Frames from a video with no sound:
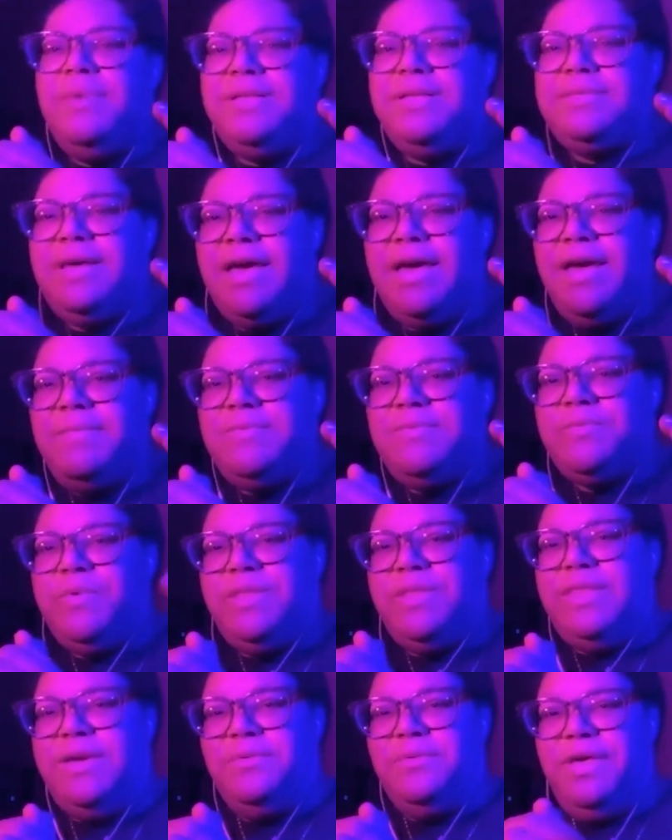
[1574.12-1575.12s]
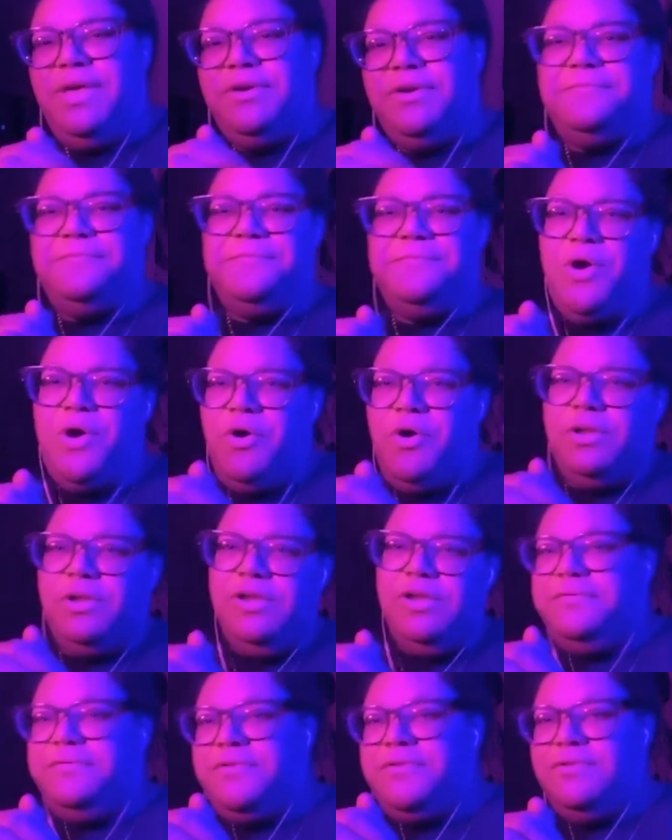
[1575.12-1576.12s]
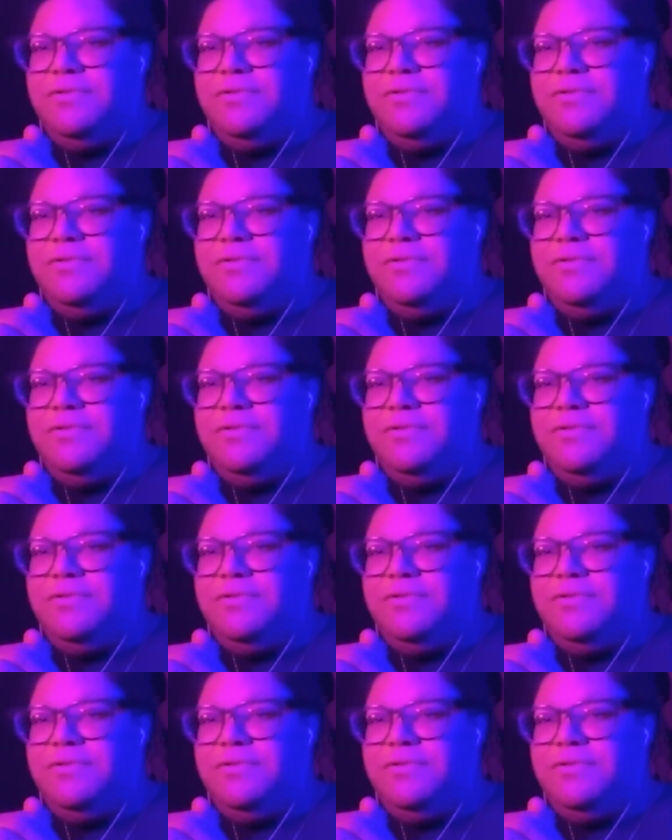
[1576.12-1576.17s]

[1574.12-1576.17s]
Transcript: times when they were like cold and flu